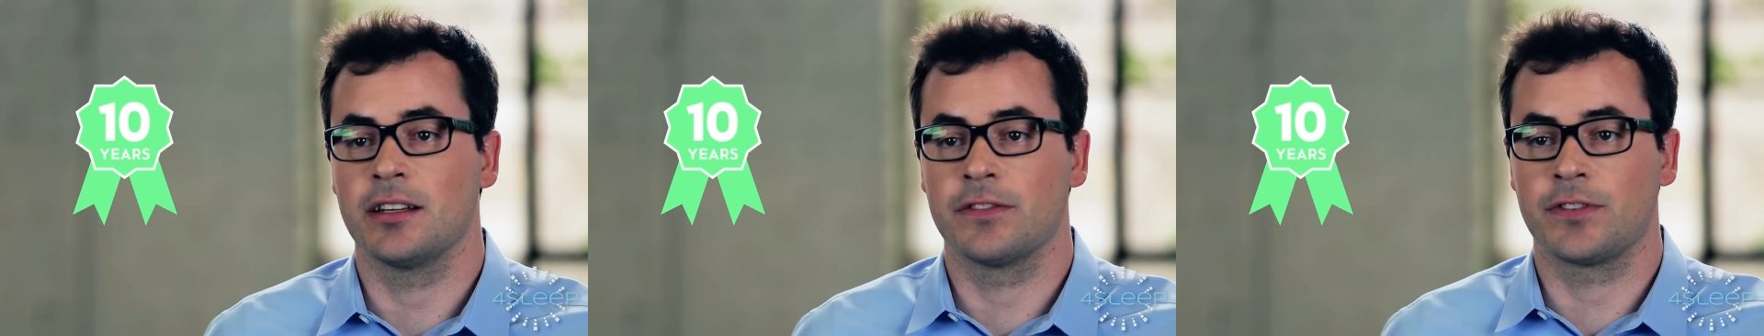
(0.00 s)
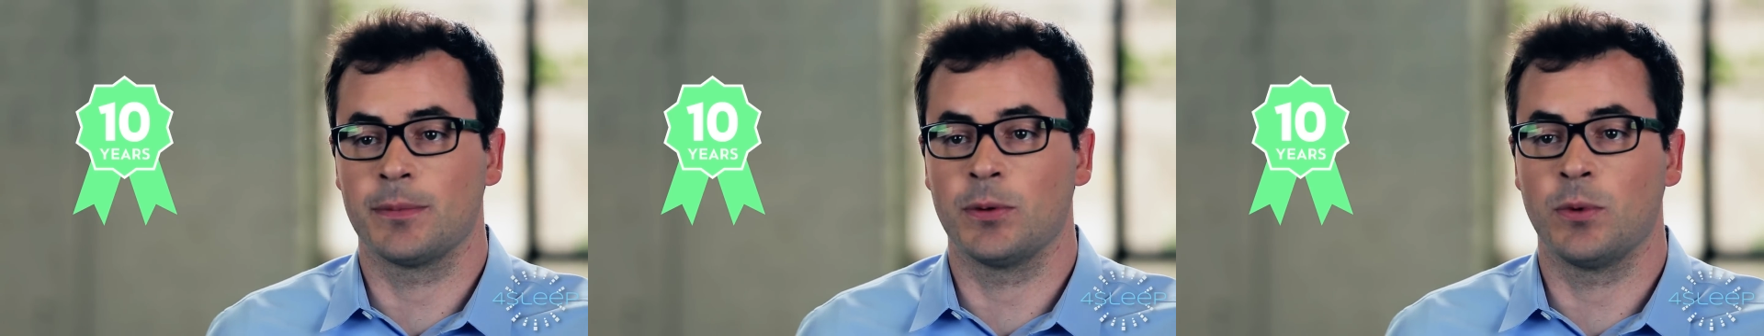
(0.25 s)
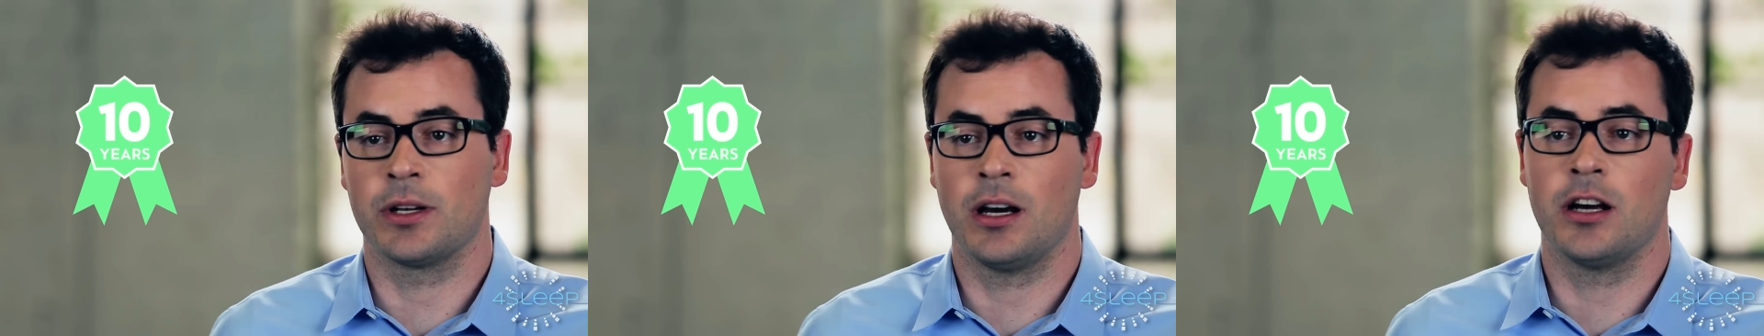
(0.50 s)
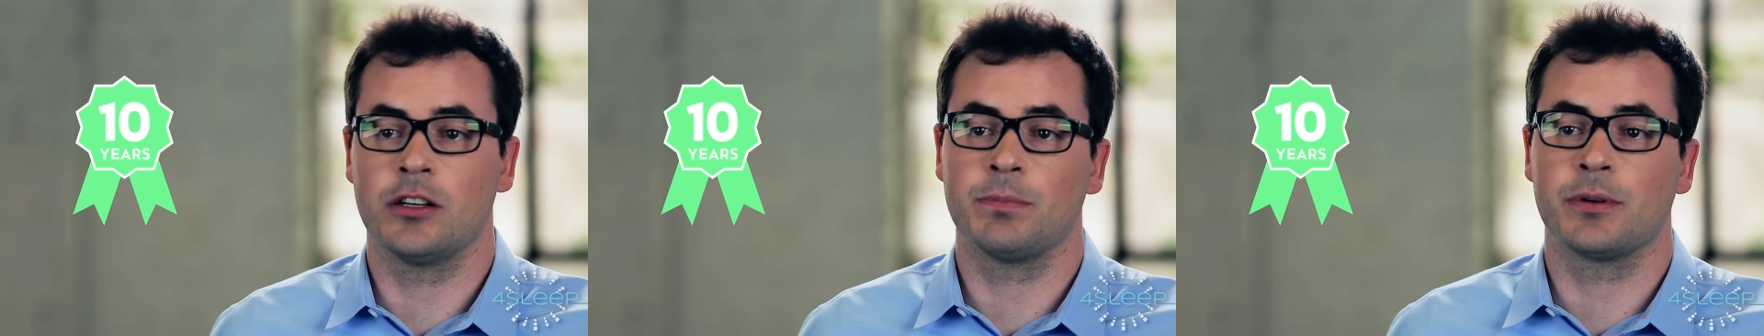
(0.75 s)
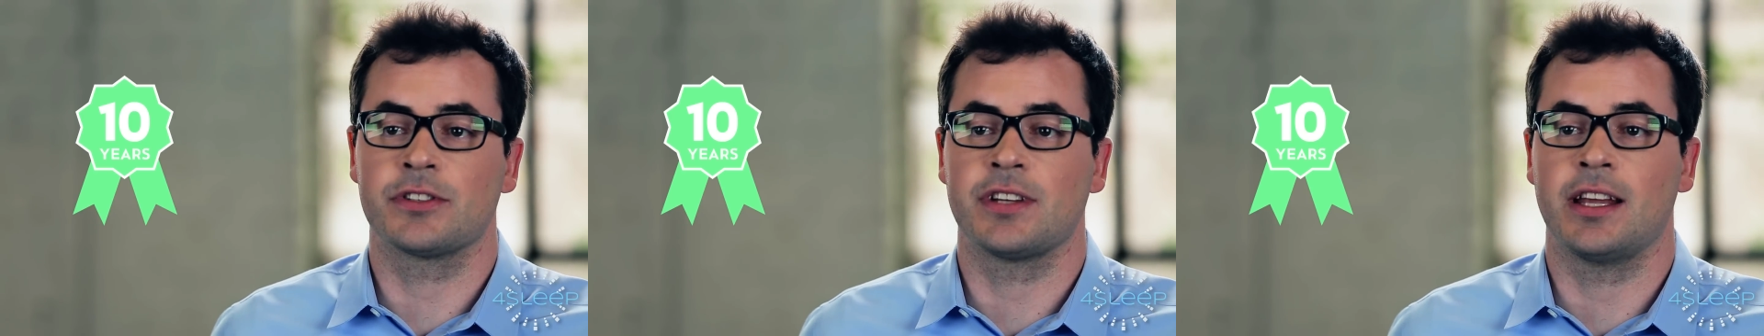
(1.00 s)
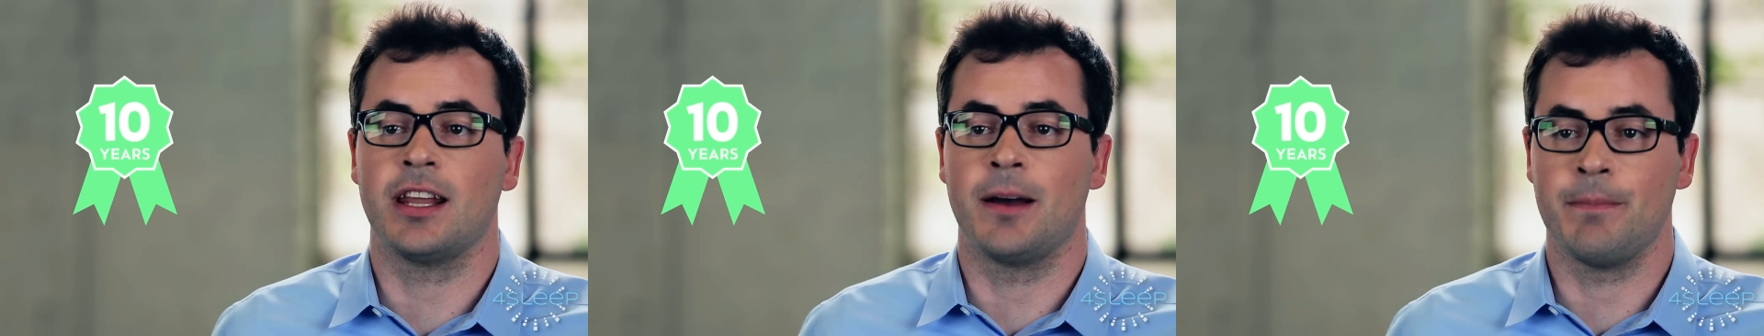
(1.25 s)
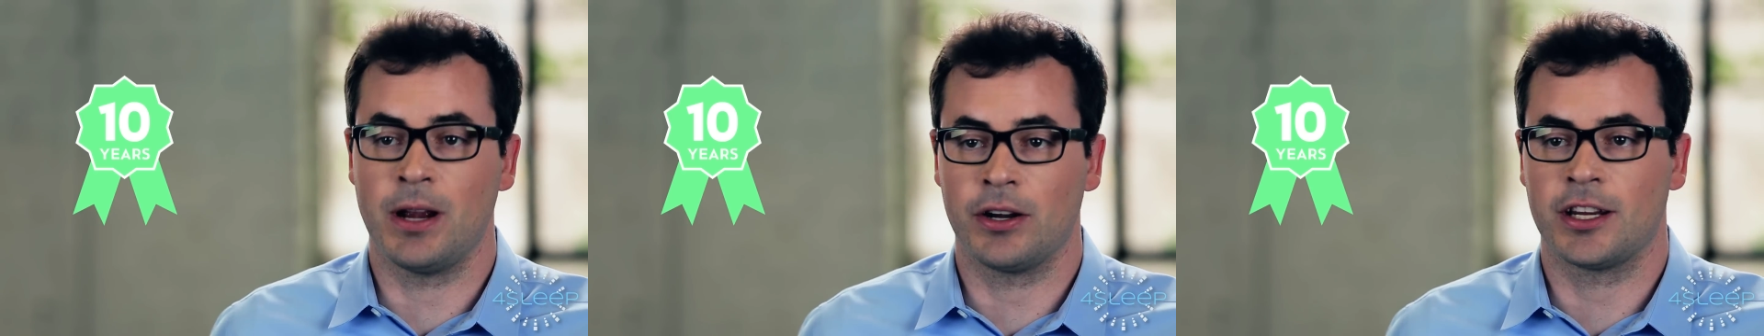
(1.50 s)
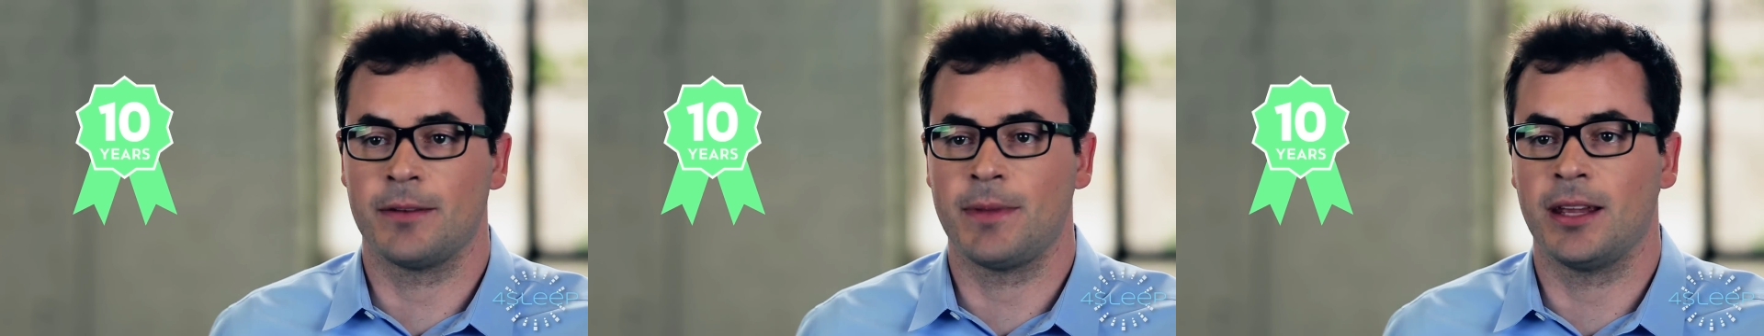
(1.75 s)
from a 100%
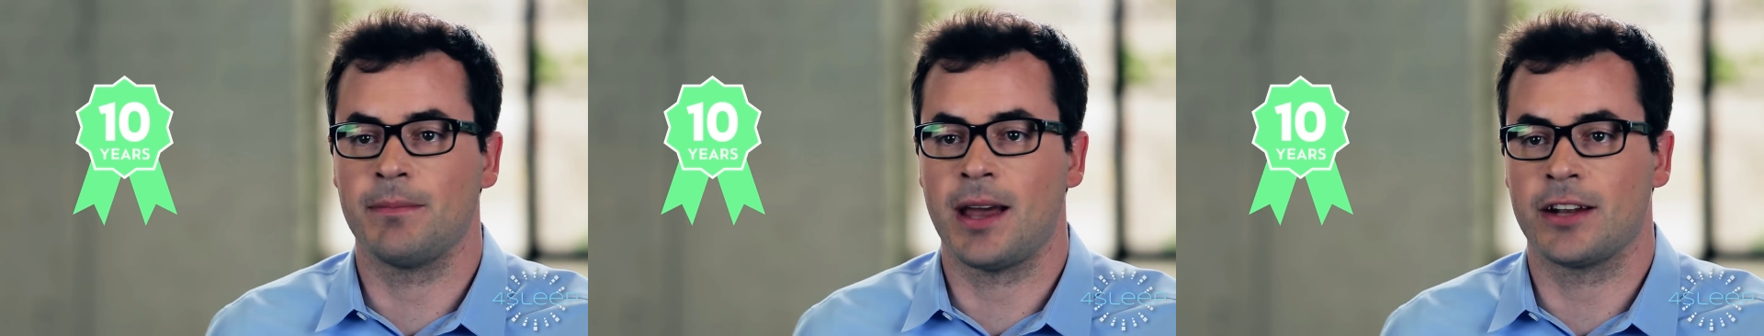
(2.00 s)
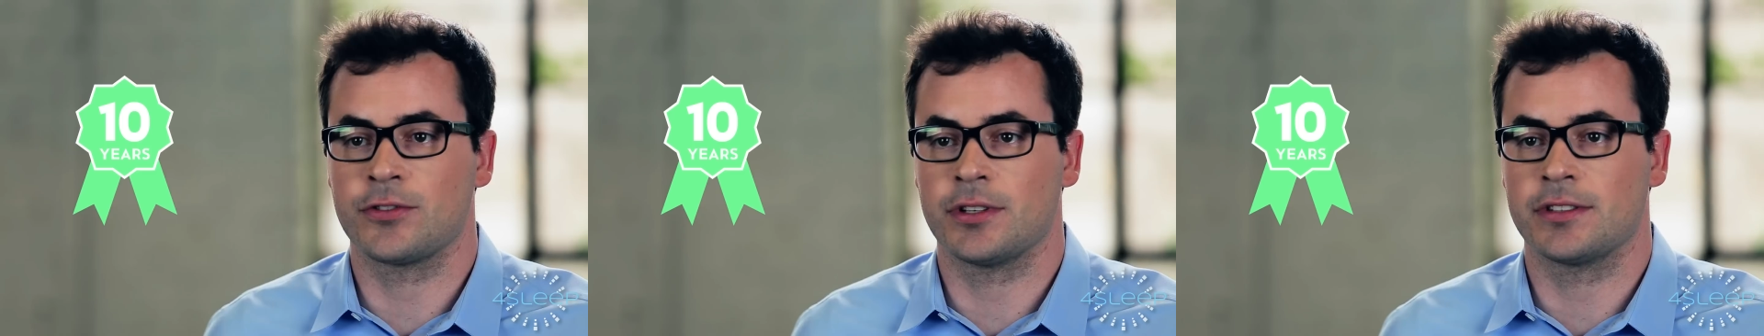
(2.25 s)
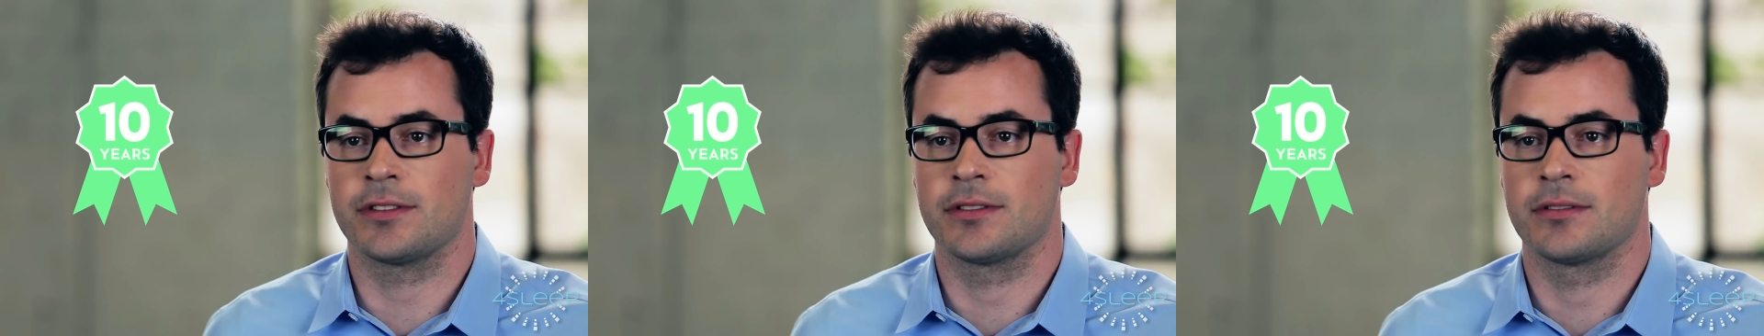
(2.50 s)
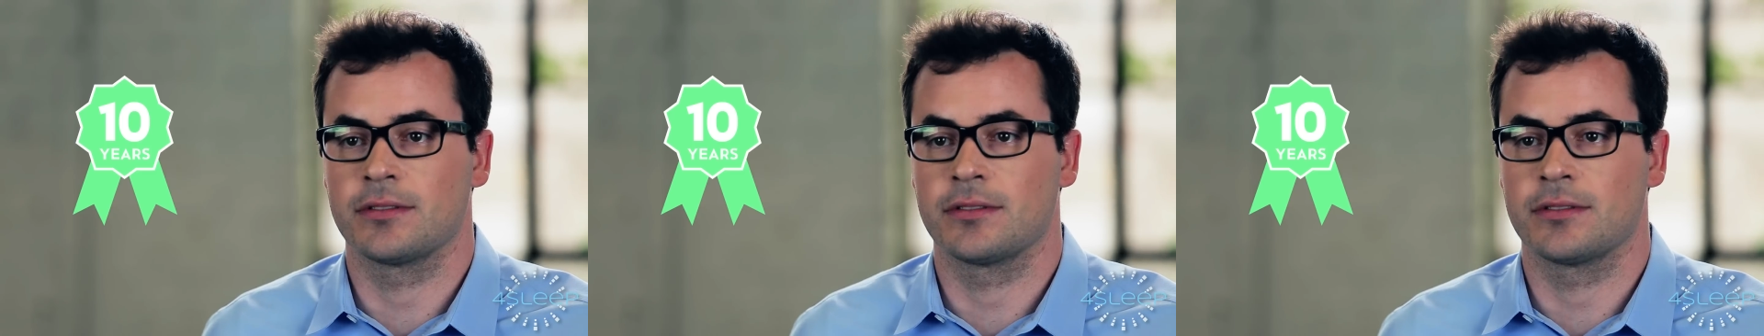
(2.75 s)
American-made mattress.